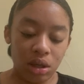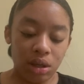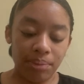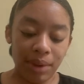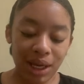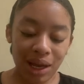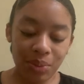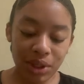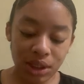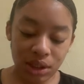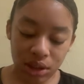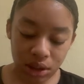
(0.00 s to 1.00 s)
makeup
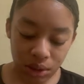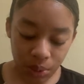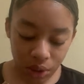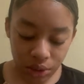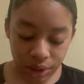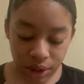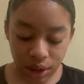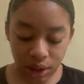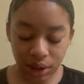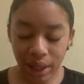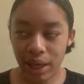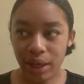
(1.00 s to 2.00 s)
isn't supposed to
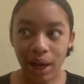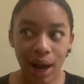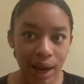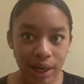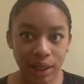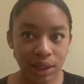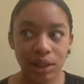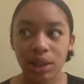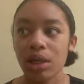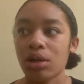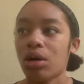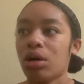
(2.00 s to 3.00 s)
like hide
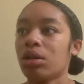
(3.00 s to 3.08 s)
anything, y'all.